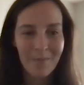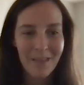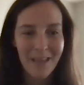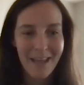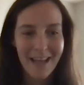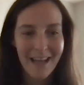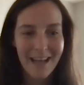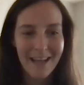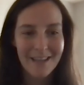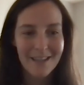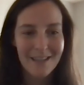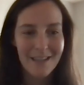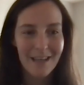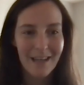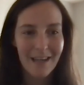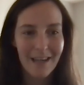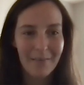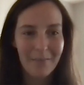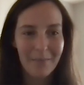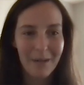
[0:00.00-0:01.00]
And
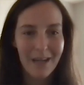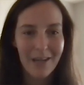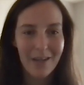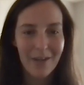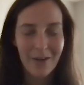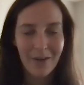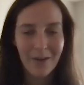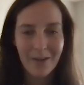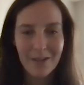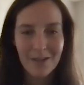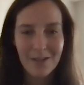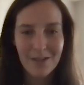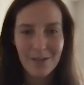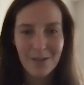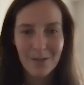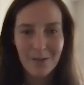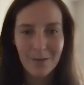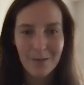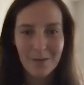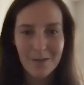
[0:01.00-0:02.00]
I encourage
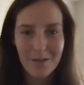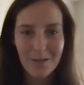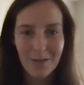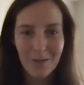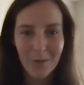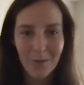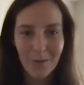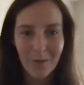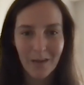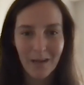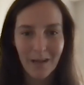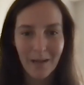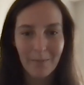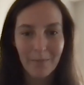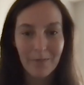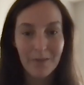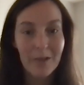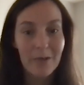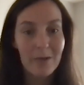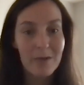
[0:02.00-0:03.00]
you to
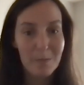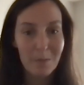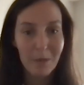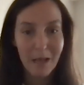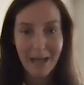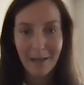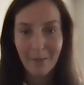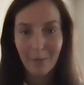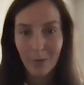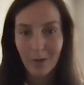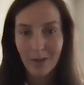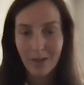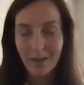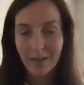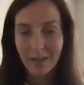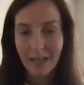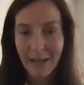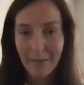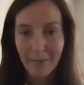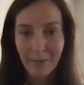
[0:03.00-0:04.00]
use Blackboard
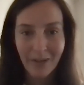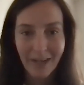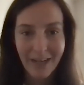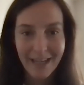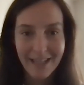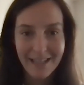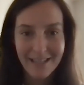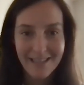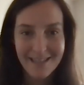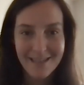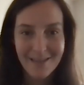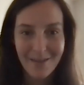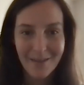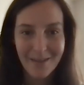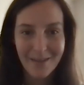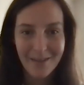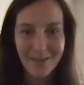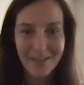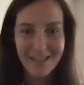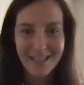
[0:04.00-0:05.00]
Collaborate so that
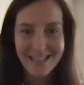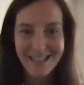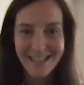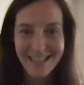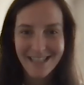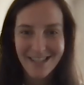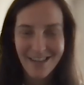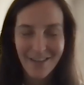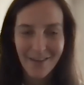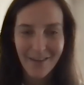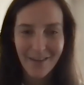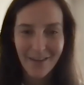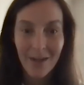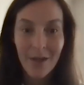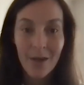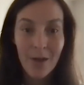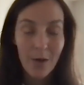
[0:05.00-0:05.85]
you can see each other,